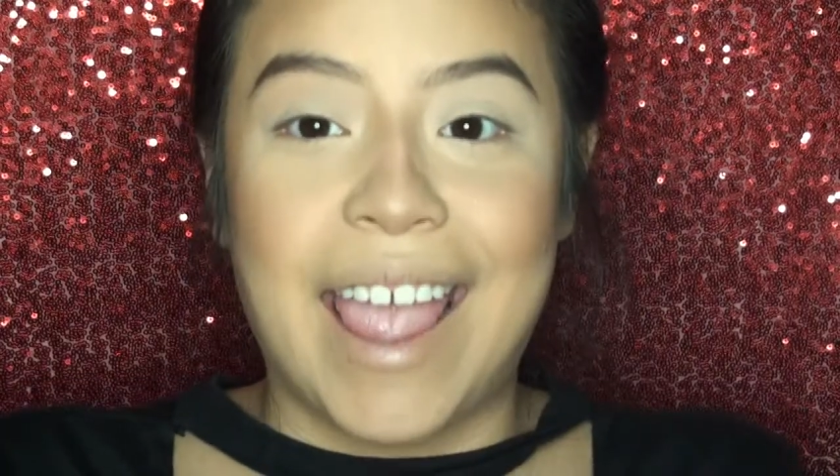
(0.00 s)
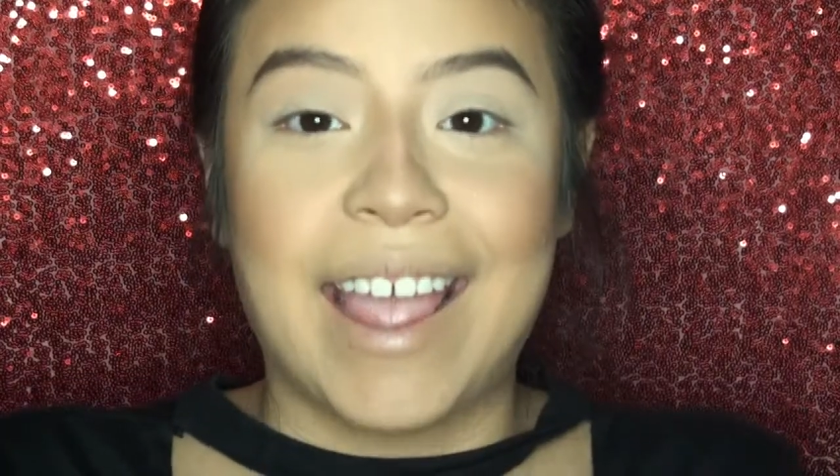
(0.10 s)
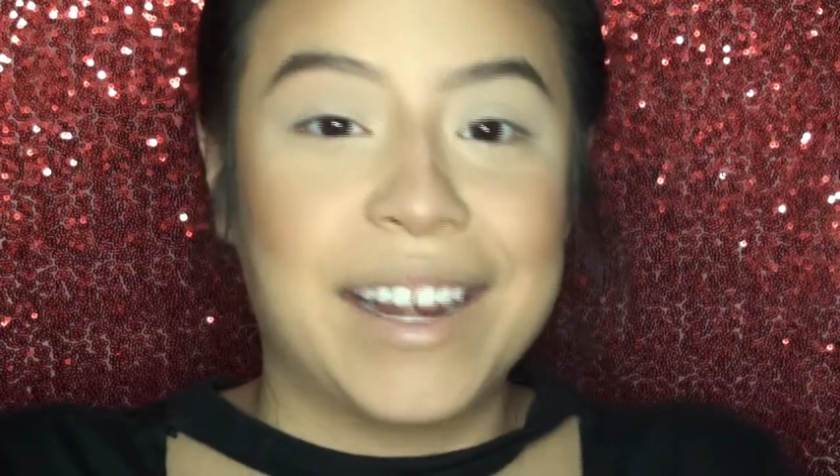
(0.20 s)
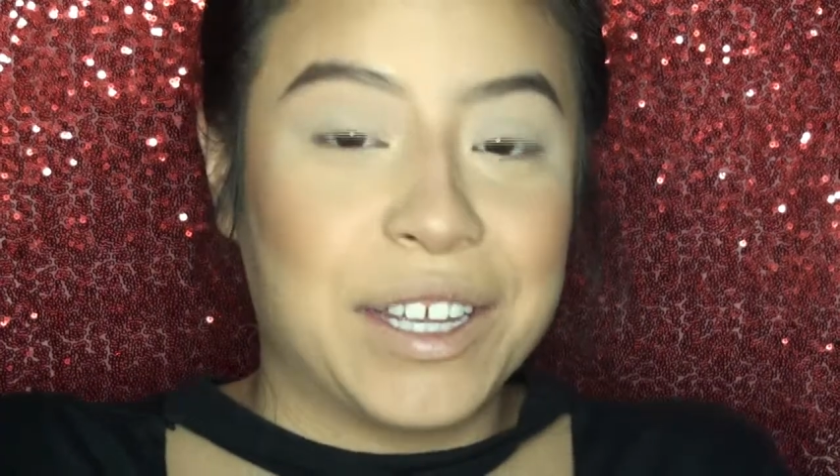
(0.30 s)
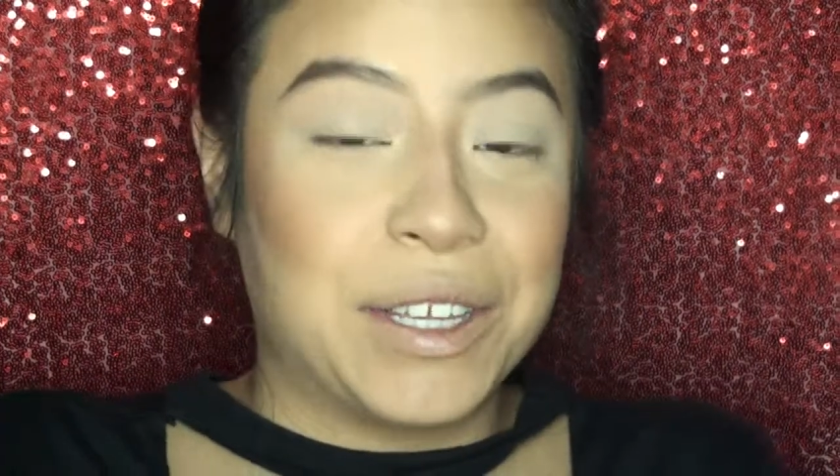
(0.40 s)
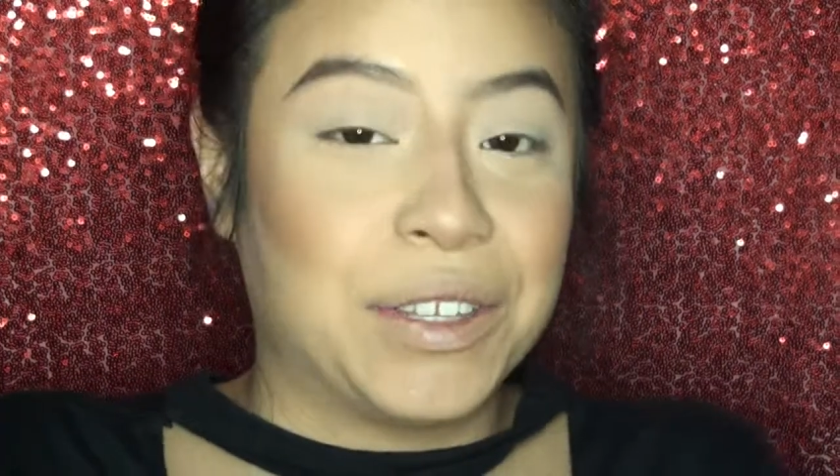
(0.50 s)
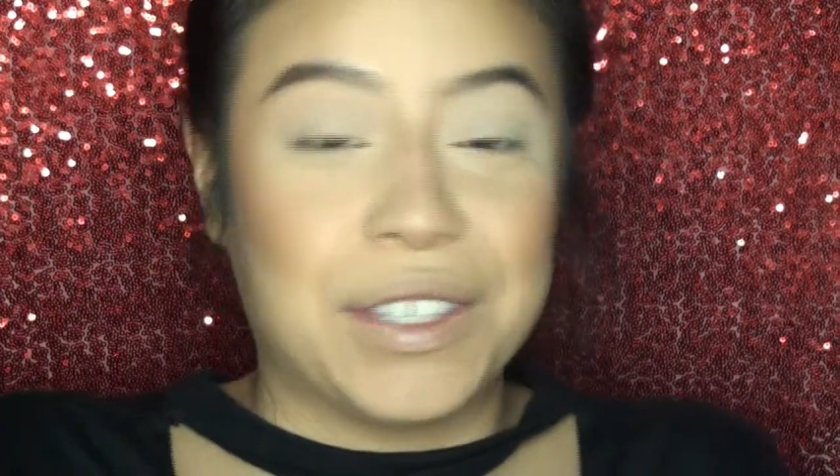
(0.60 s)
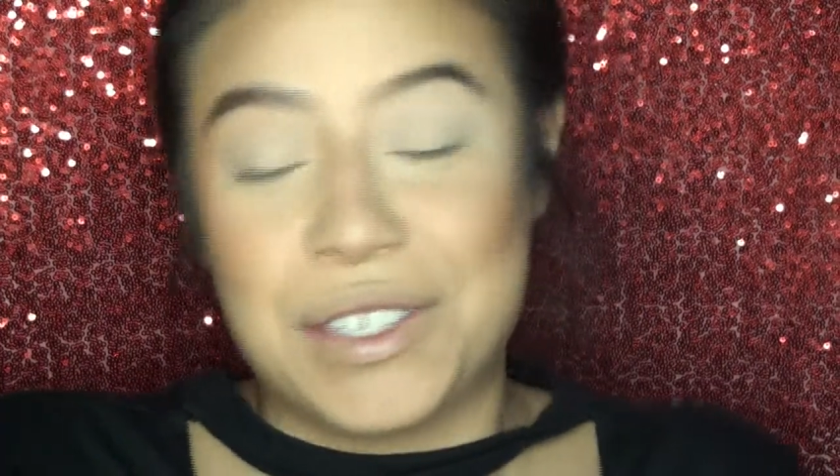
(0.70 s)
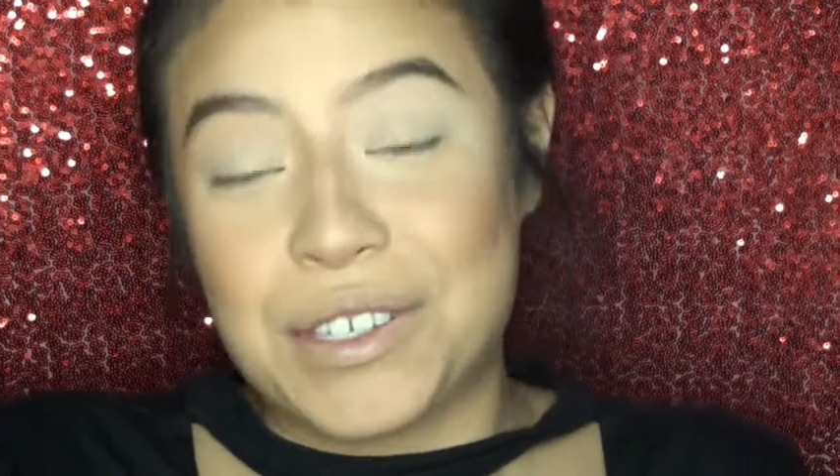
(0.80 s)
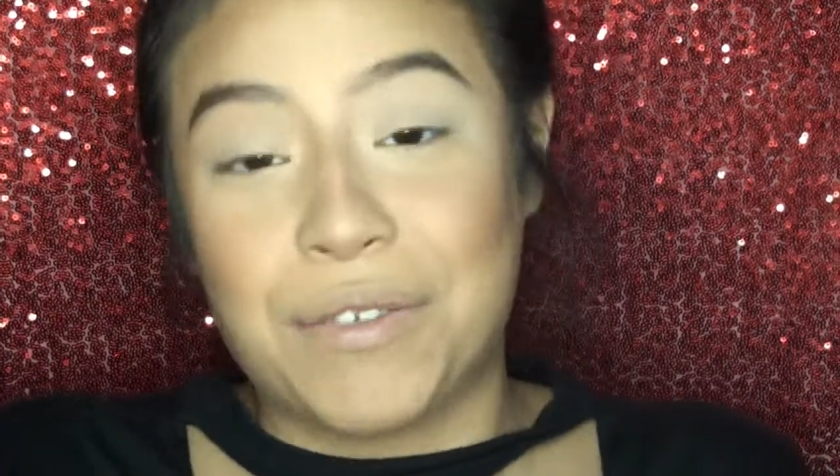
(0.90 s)

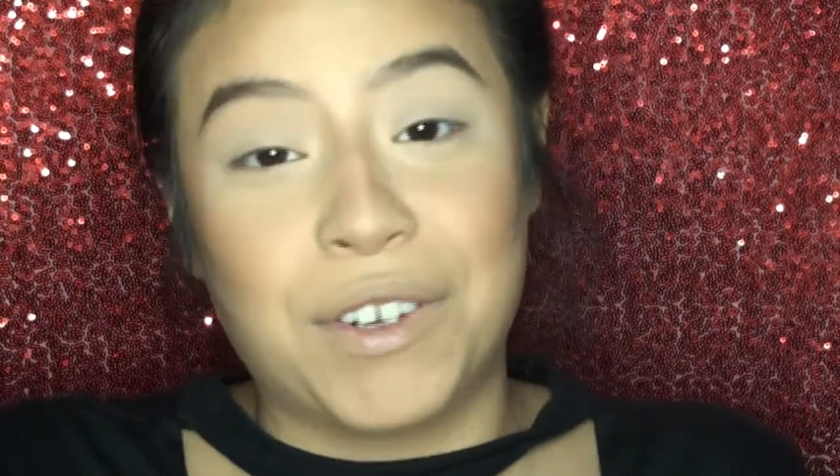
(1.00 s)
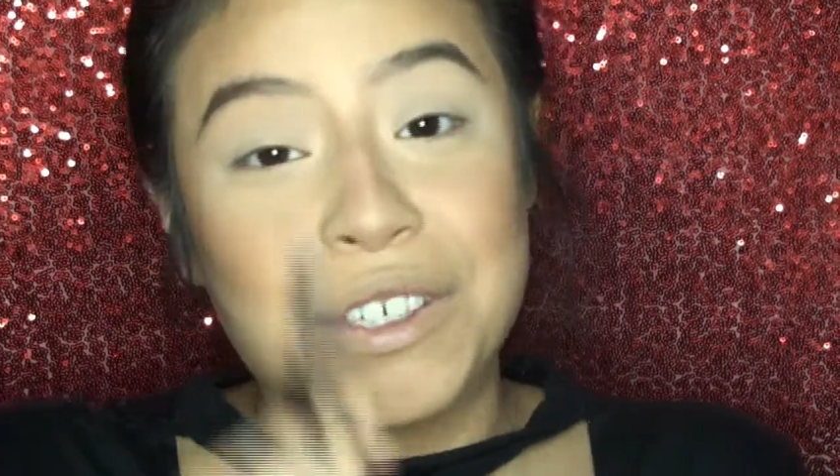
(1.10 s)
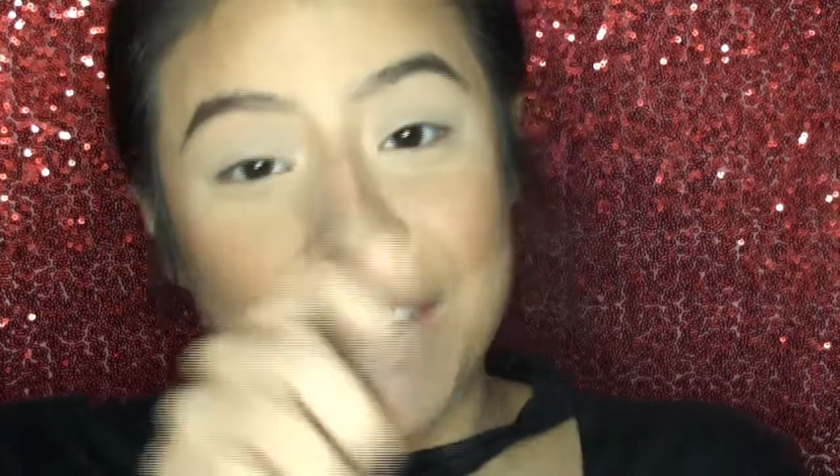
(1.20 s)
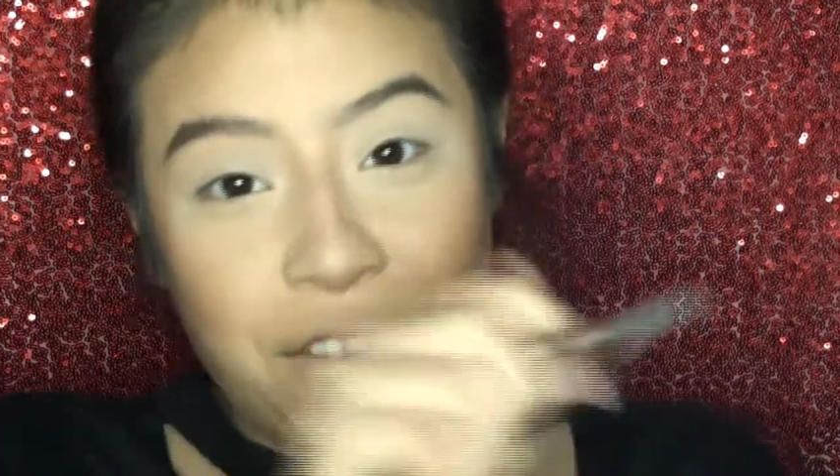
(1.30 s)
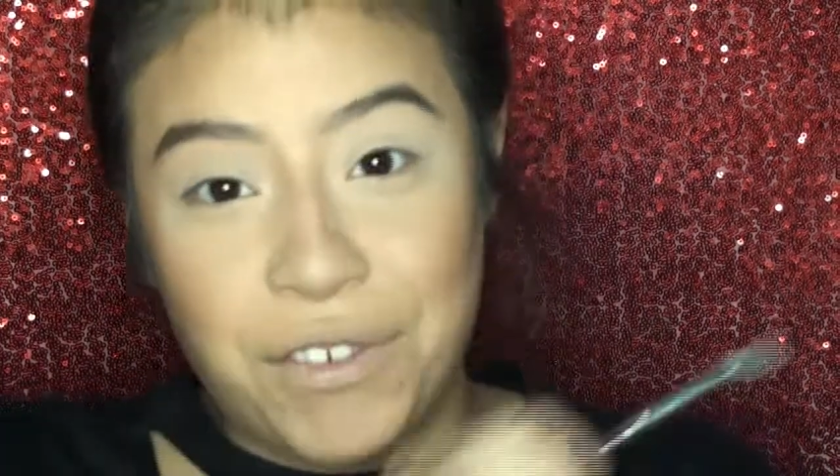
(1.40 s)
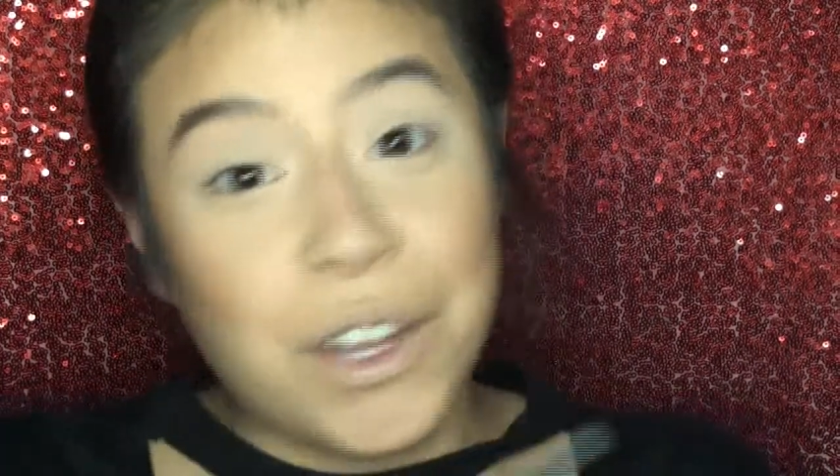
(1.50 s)
and this is the first time